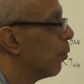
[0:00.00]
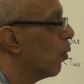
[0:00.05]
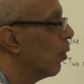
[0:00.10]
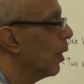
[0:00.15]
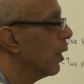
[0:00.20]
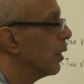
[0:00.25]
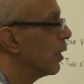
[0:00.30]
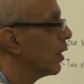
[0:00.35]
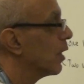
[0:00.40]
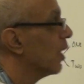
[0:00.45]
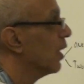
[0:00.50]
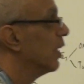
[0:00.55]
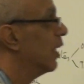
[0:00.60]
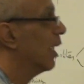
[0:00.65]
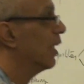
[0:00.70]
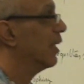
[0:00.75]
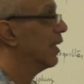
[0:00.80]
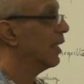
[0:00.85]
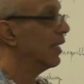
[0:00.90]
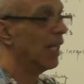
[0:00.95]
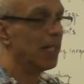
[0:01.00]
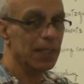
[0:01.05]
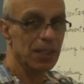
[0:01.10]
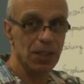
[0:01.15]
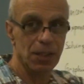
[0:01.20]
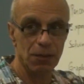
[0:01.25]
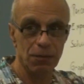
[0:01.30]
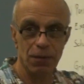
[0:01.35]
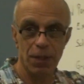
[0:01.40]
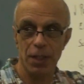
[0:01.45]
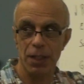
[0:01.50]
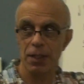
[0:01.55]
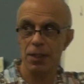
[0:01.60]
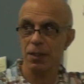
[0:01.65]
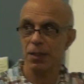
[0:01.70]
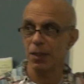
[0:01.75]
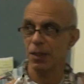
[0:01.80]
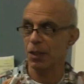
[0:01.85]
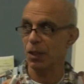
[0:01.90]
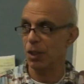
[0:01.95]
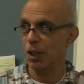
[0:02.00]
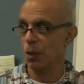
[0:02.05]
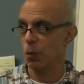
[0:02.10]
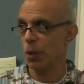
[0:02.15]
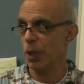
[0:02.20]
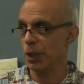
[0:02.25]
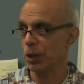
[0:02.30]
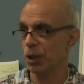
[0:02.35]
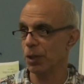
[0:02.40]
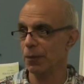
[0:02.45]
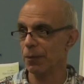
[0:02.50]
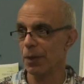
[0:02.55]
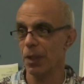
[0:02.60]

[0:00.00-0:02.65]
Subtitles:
points that satisfy the equation.